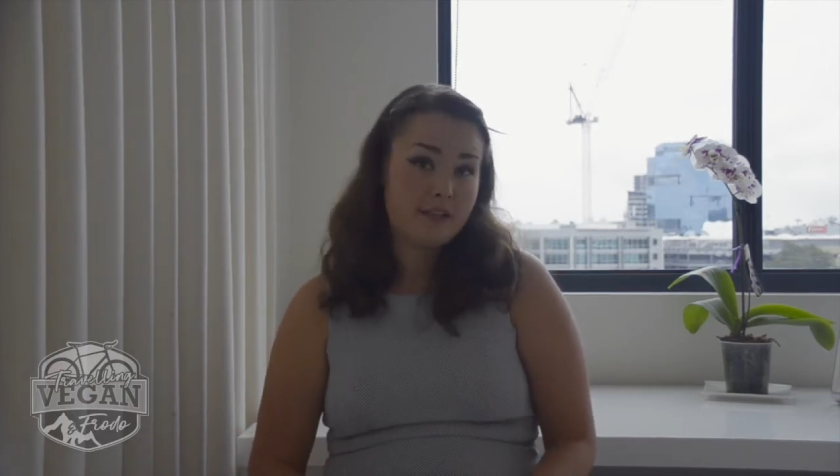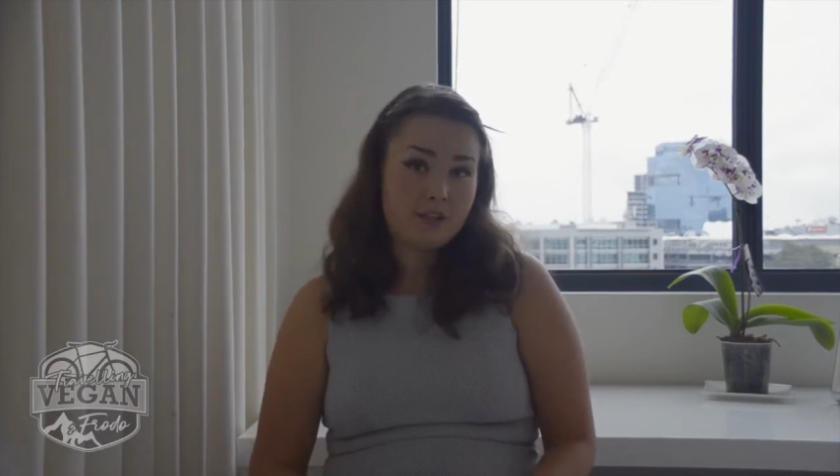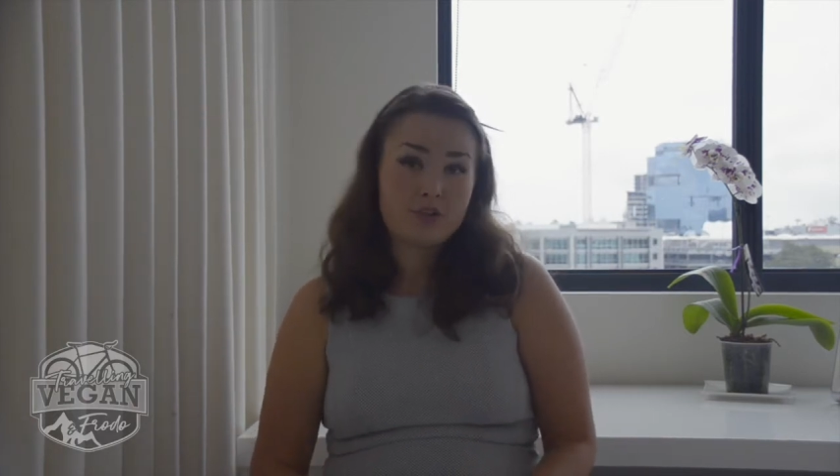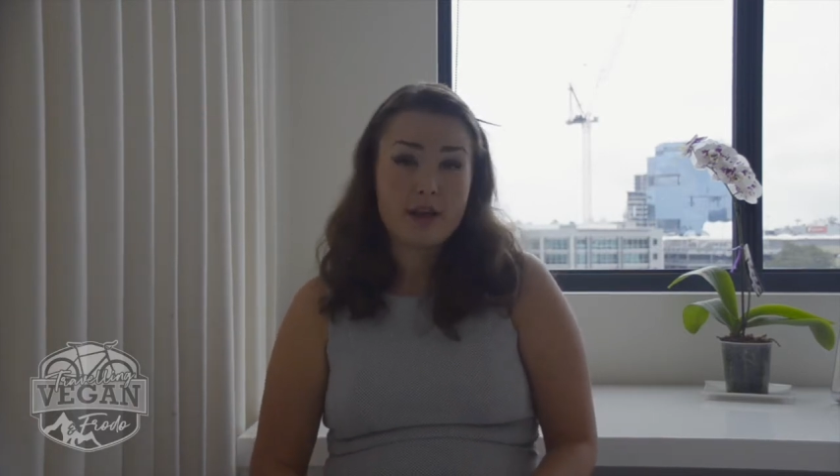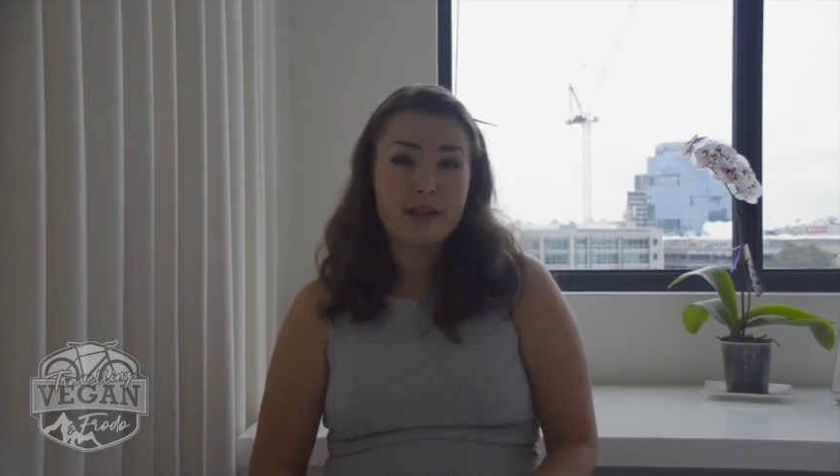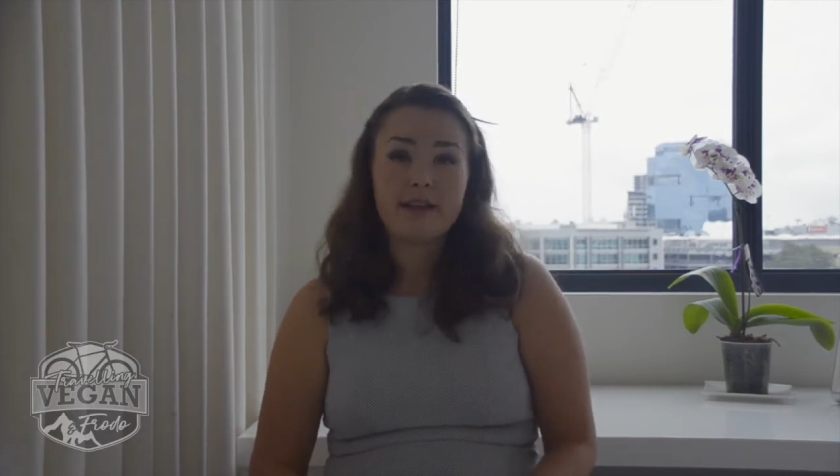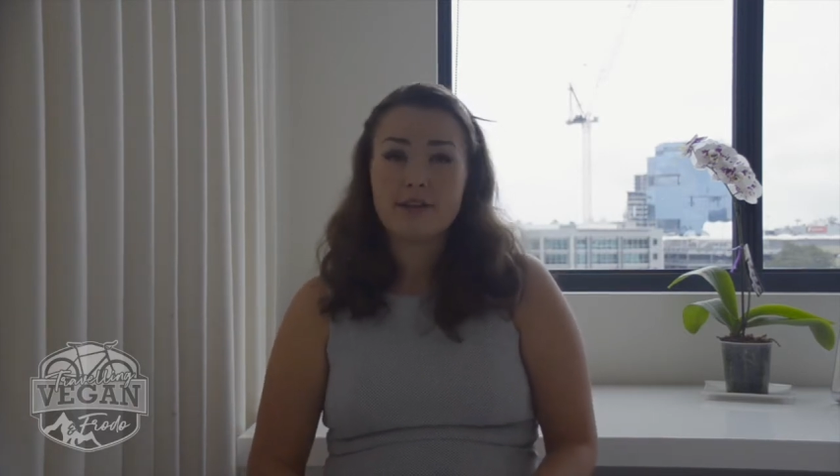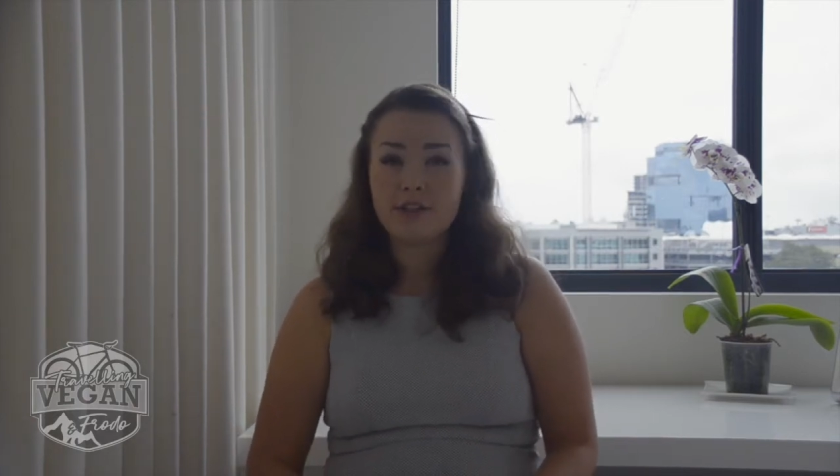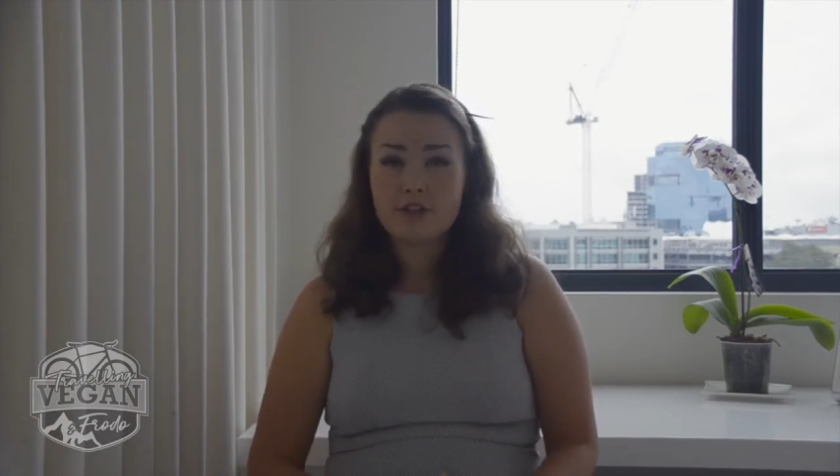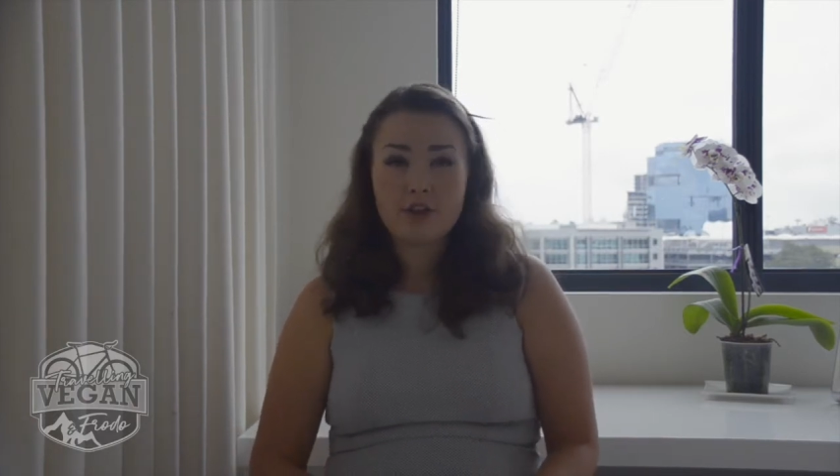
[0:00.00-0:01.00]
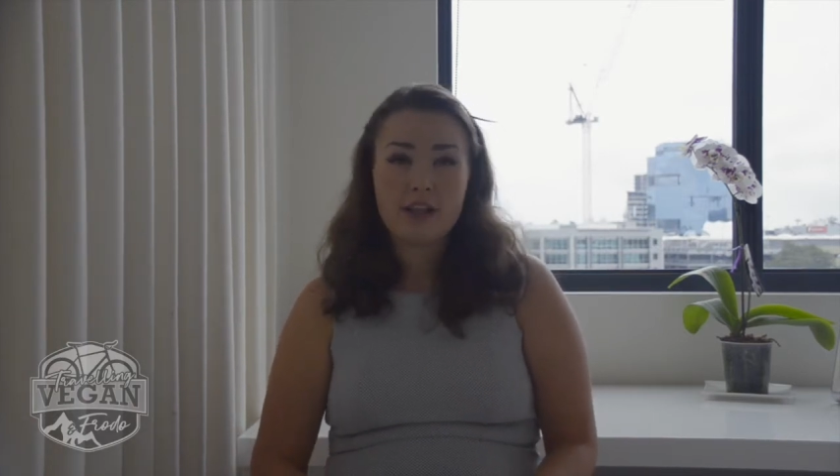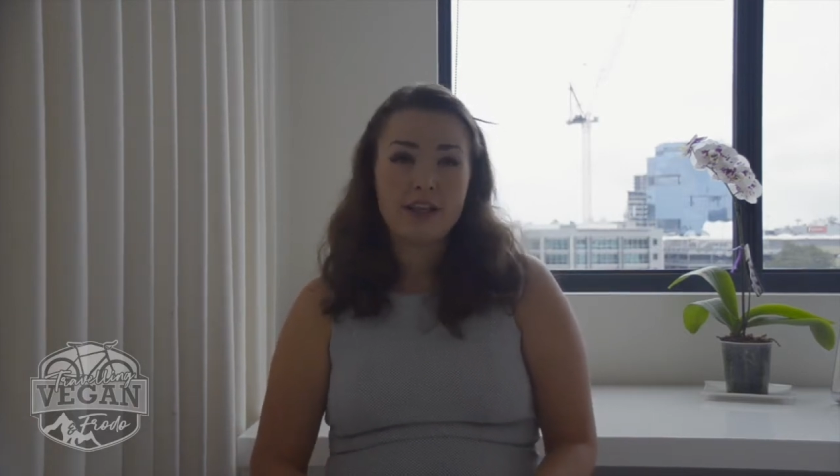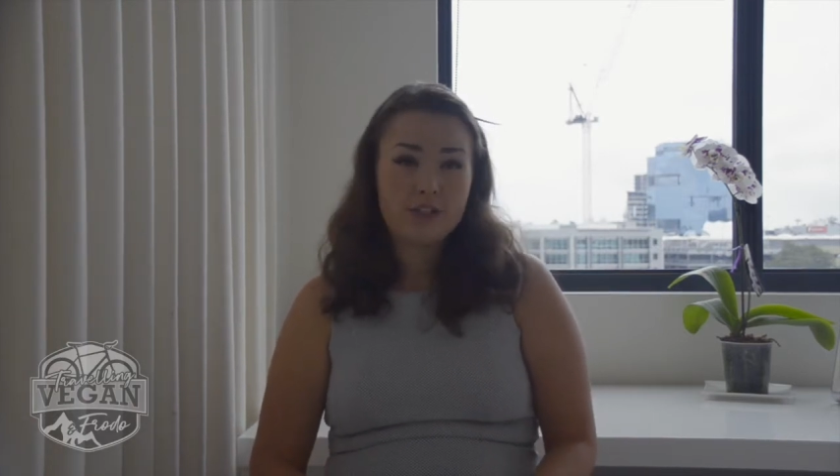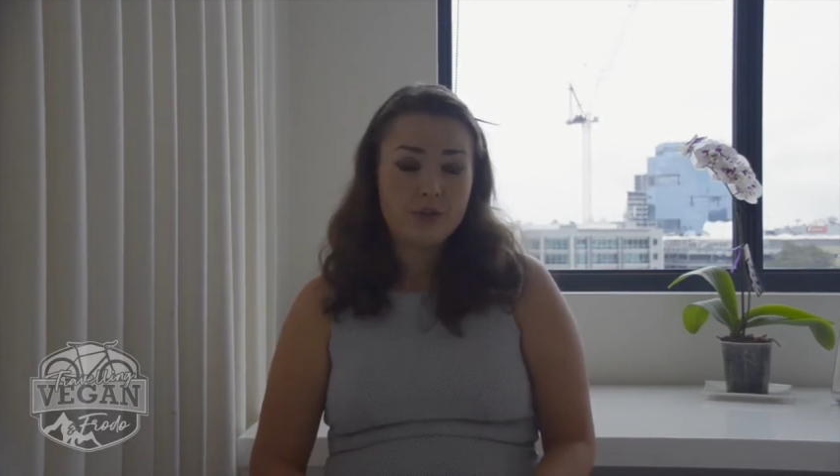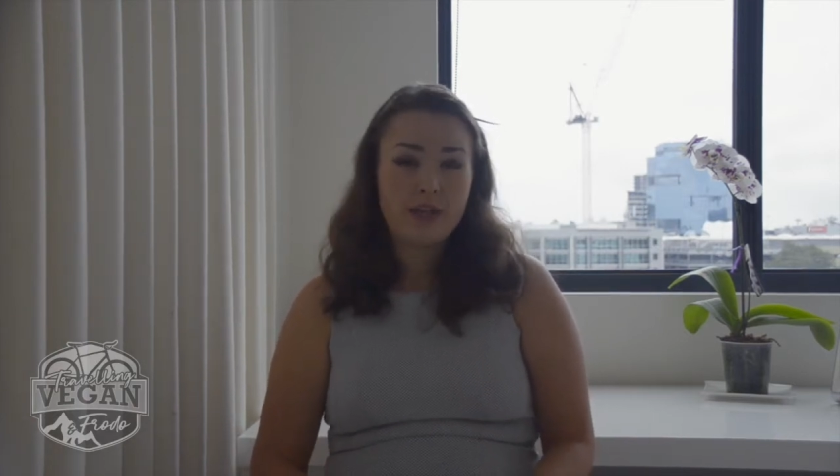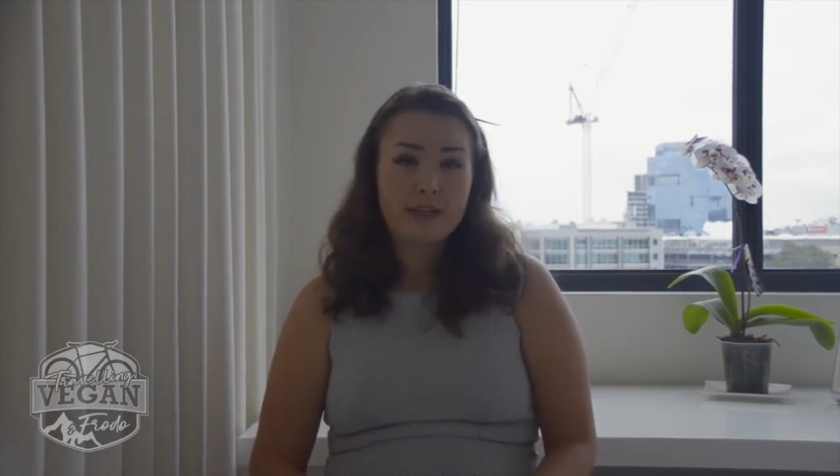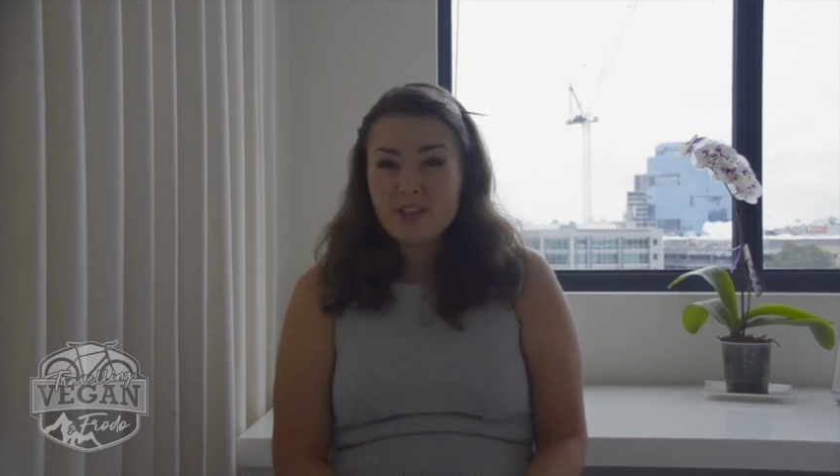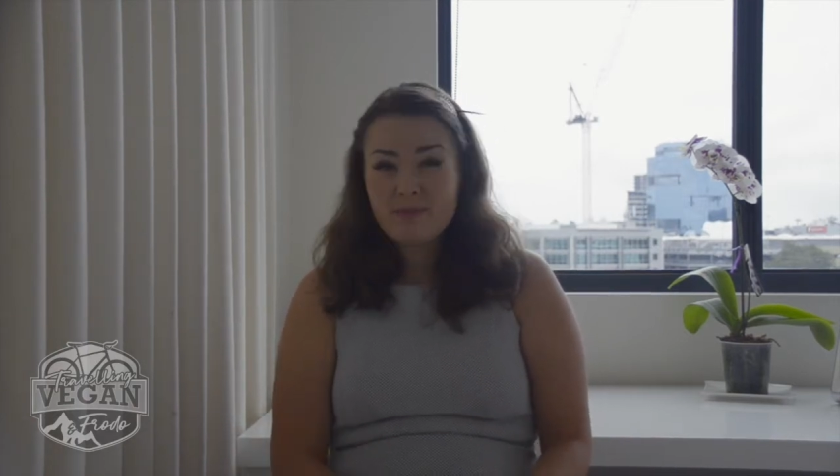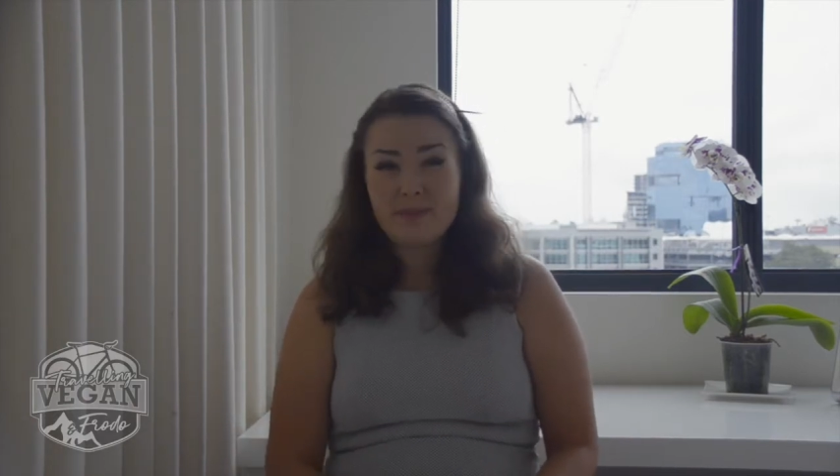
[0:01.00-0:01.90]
Australia, here in Australia, do that,